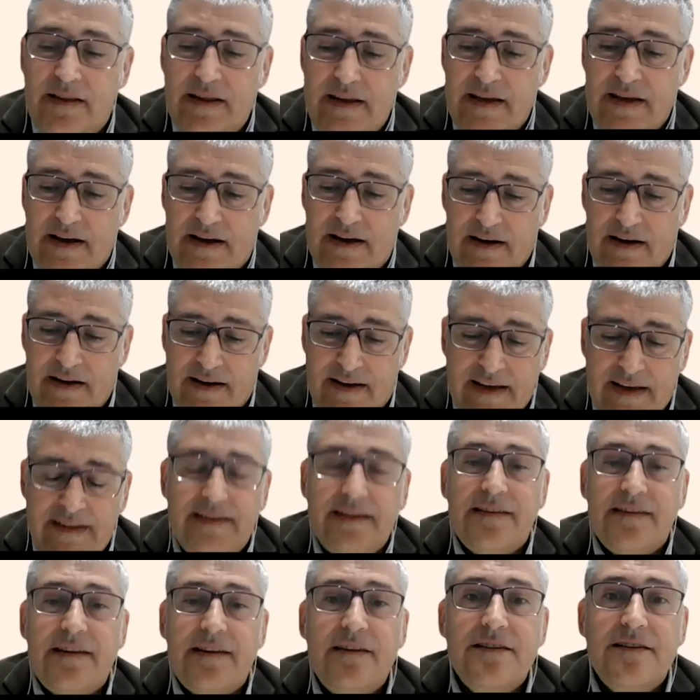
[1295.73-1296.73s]
are
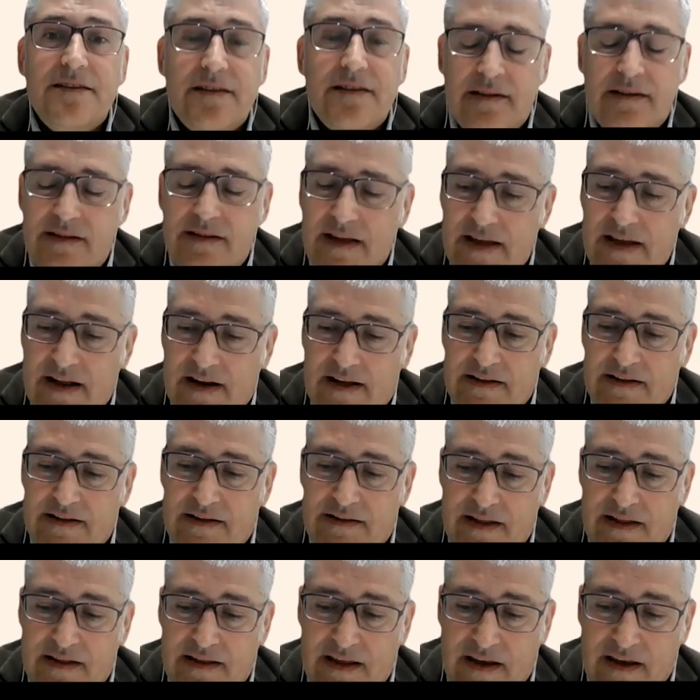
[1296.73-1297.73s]
getting
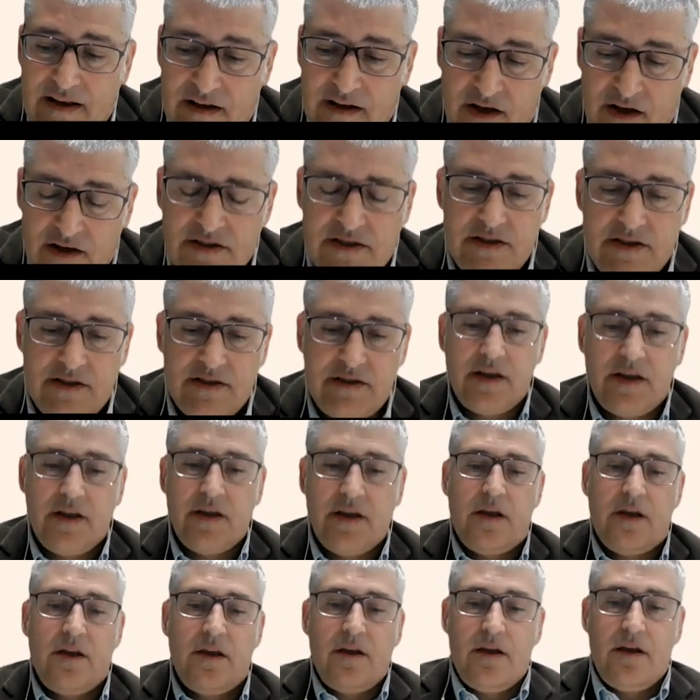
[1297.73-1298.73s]
the diagnosis
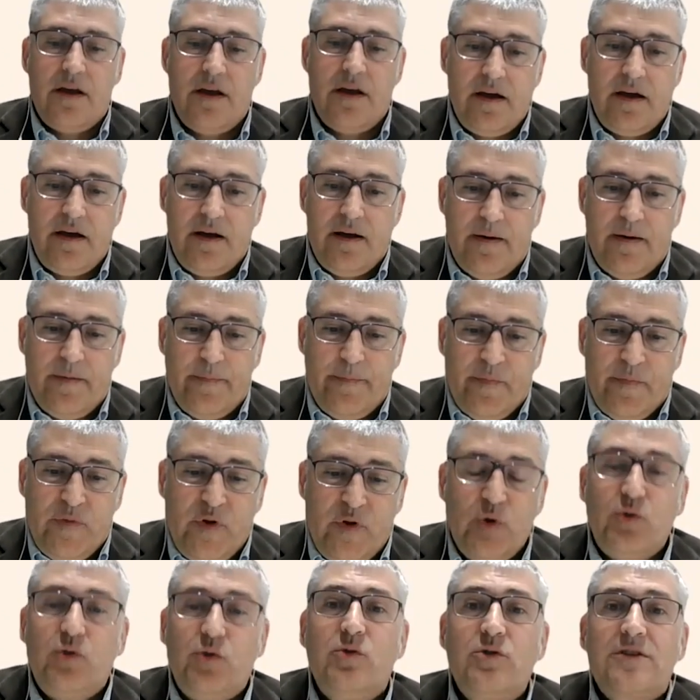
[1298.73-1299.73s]

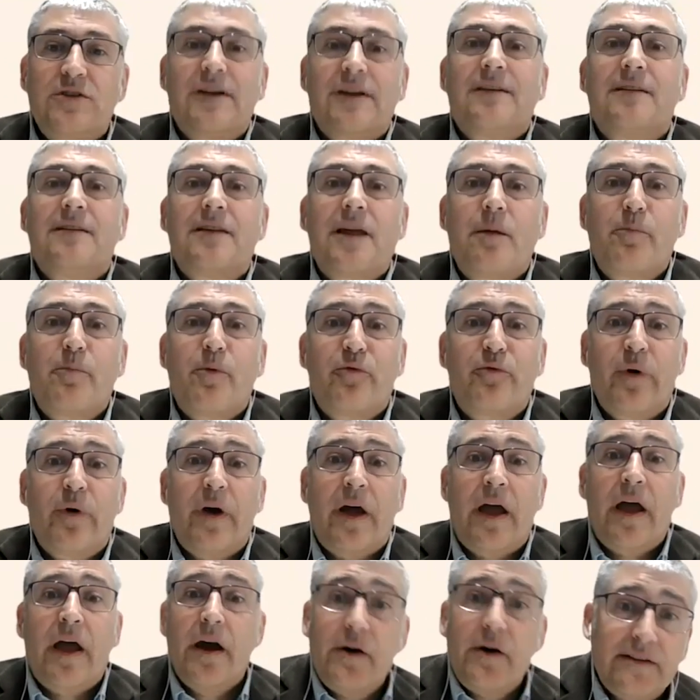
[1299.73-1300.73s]
due to some type of
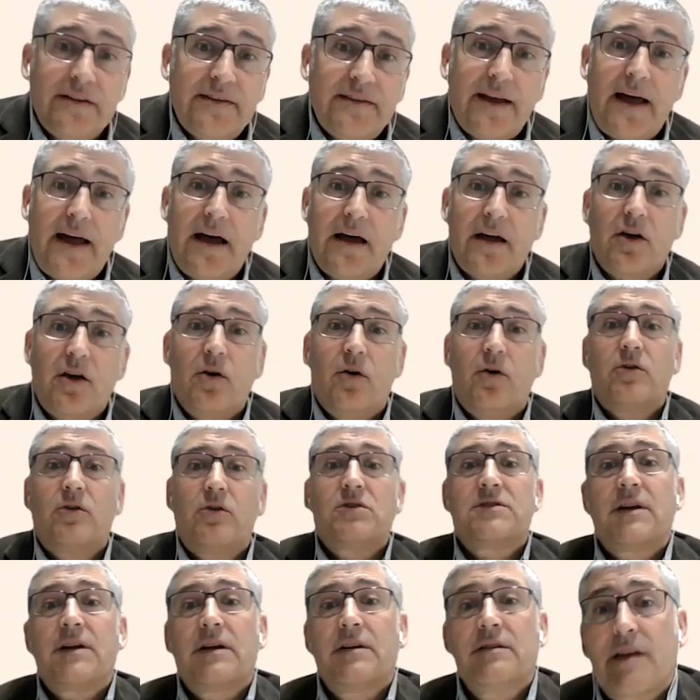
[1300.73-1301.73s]
heart attack or
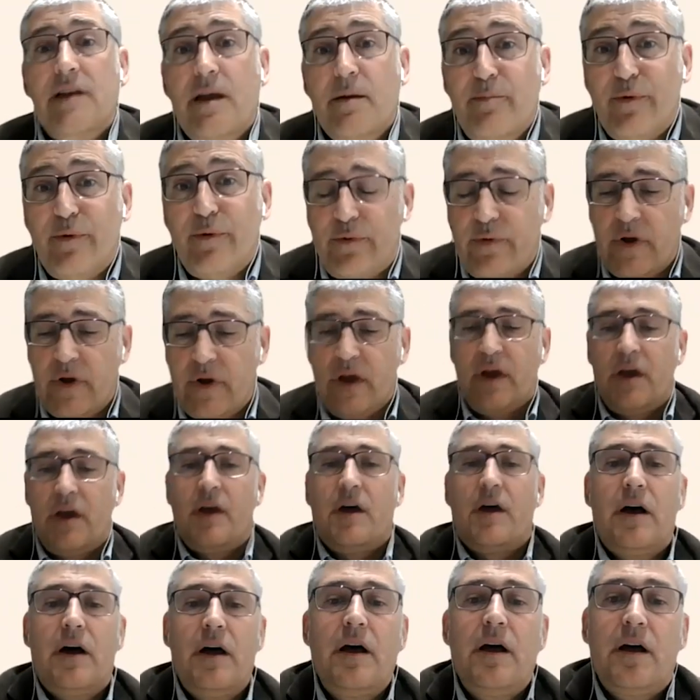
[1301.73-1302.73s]
some type of
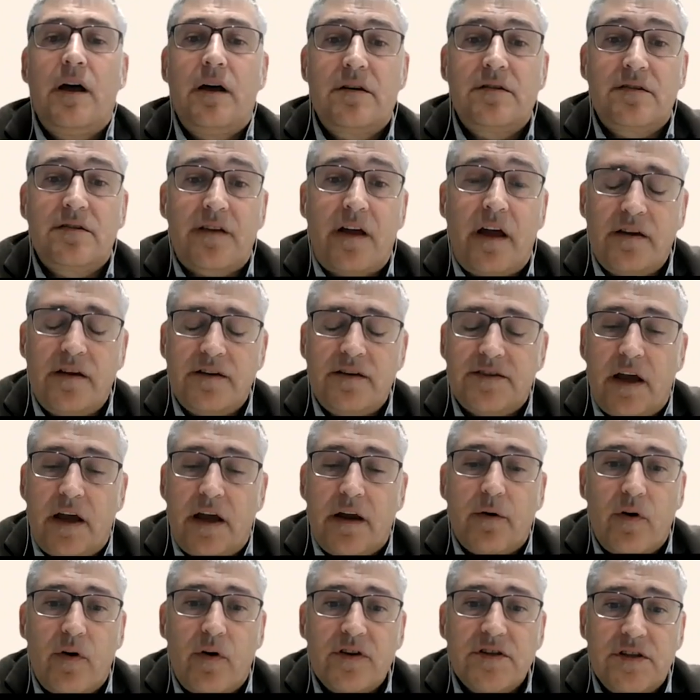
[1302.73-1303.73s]

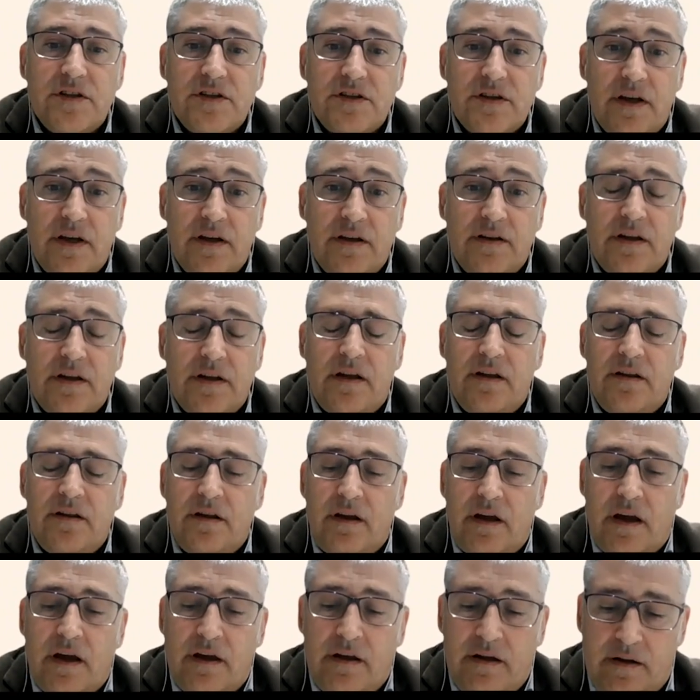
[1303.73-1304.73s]
cirrhosis
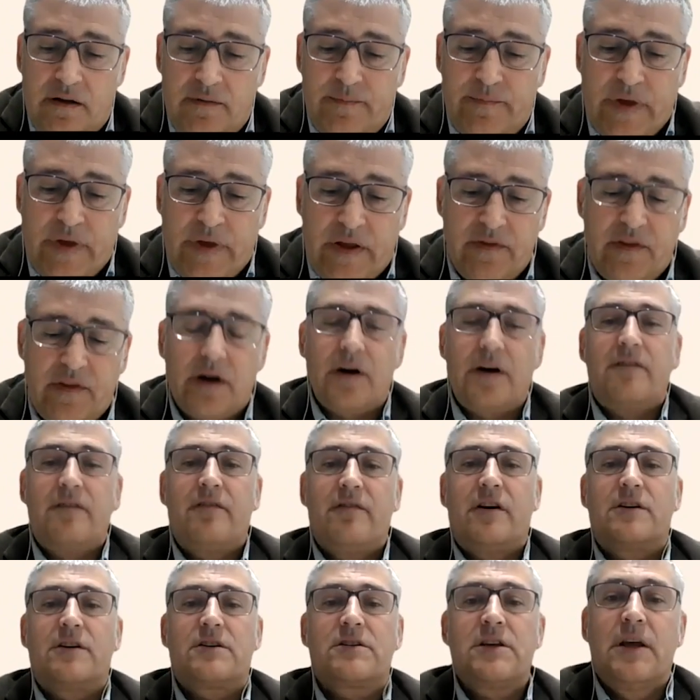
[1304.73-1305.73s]
in their
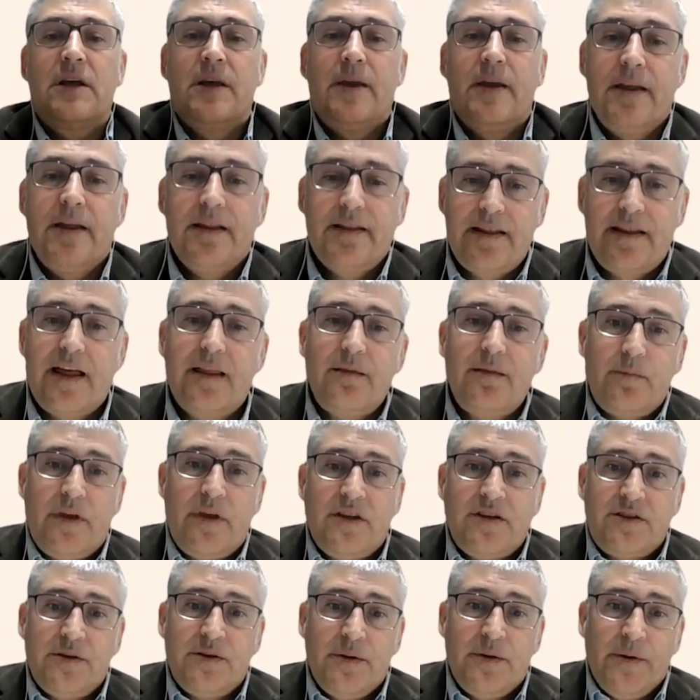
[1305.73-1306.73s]
livers. That
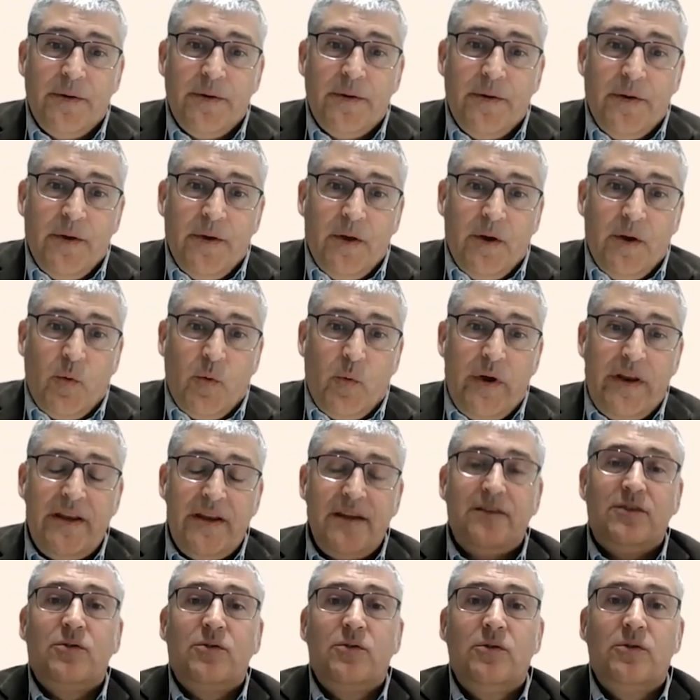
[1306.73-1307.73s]
means we
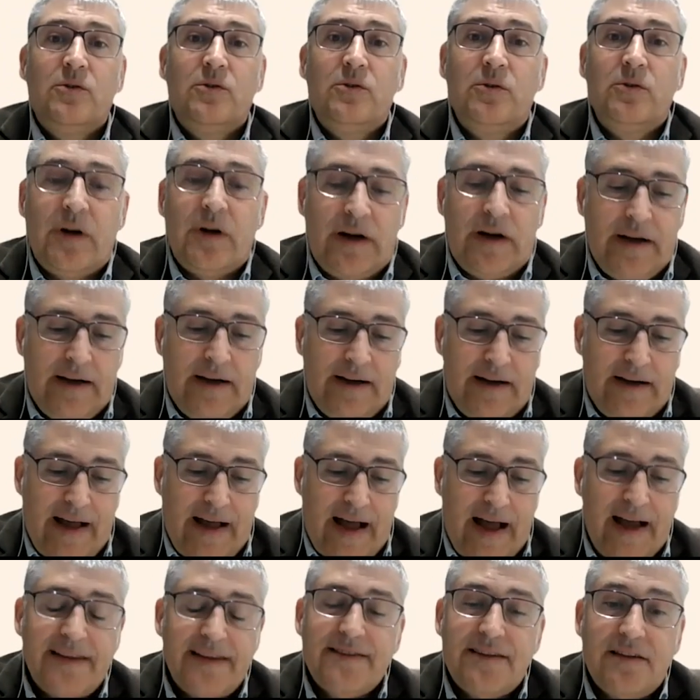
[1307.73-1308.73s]
need to
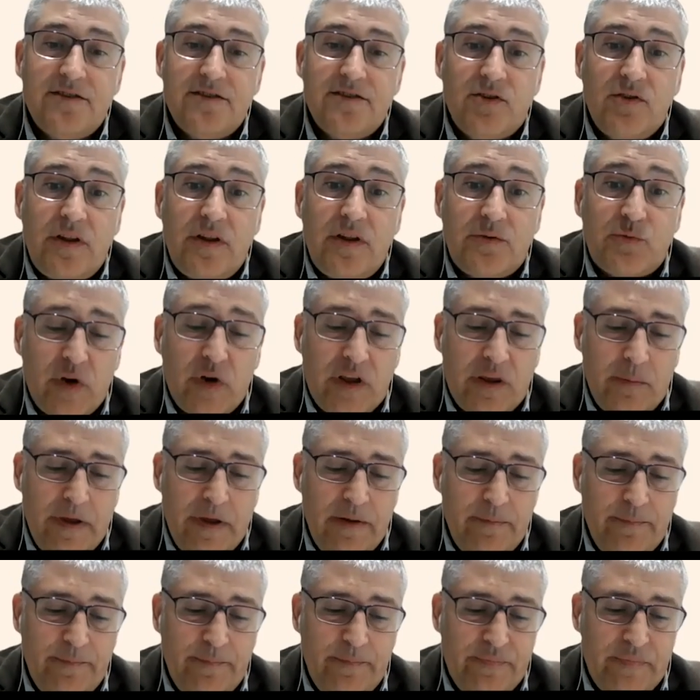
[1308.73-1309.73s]
access to the
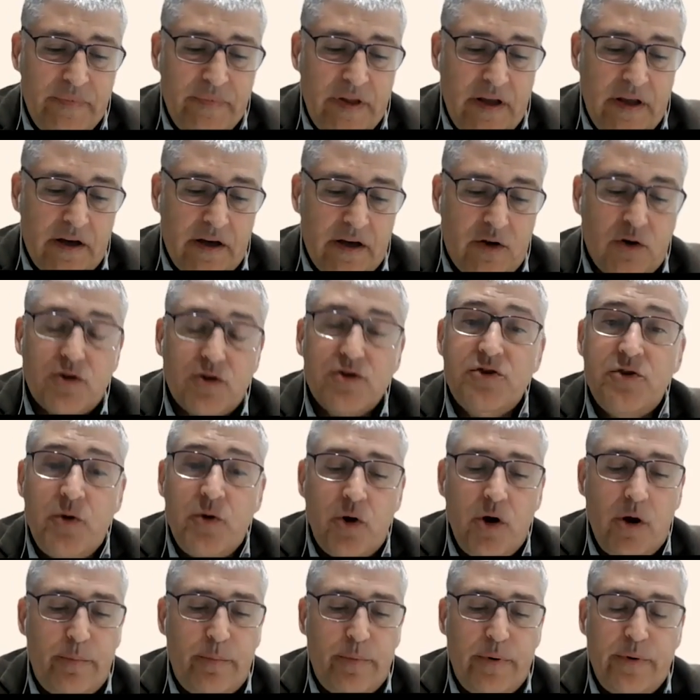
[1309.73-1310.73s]
treatment across
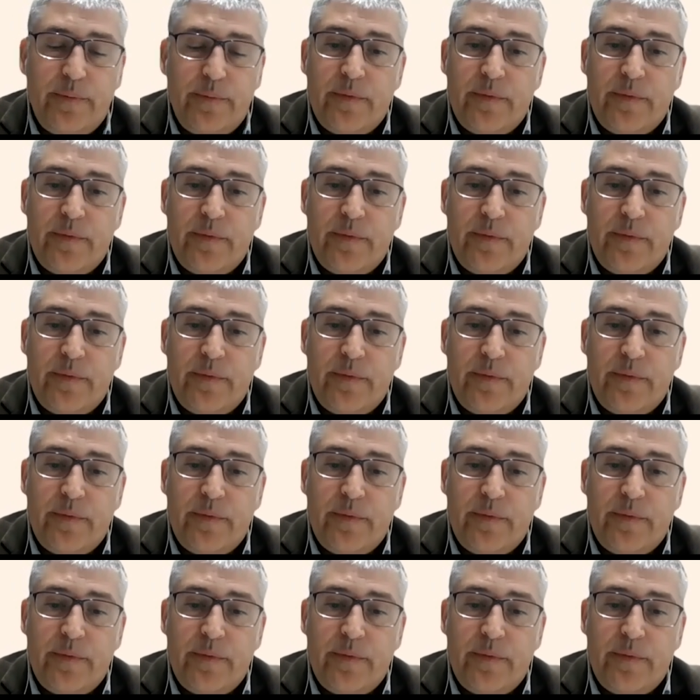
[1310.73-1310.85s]
Europe.